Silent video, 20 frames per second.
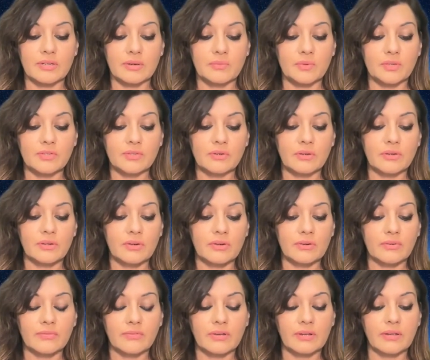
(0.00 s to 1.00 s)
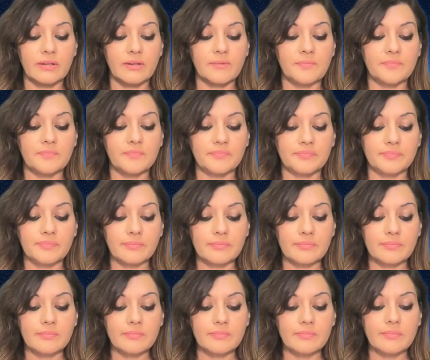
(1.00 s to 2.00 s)
and we do a lot of
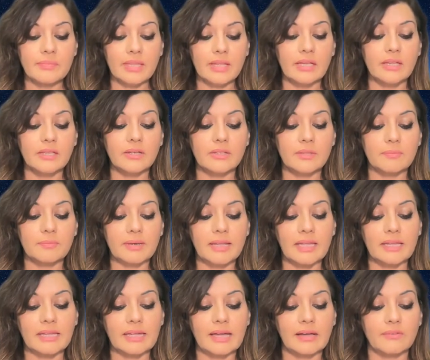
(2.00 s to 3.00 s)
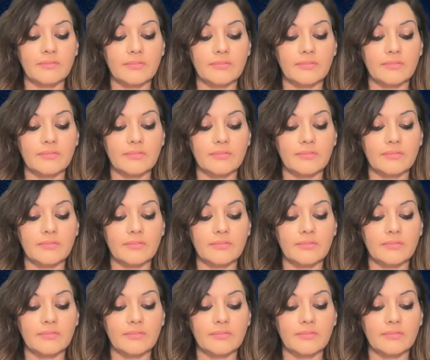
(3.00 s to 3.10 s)
the playing out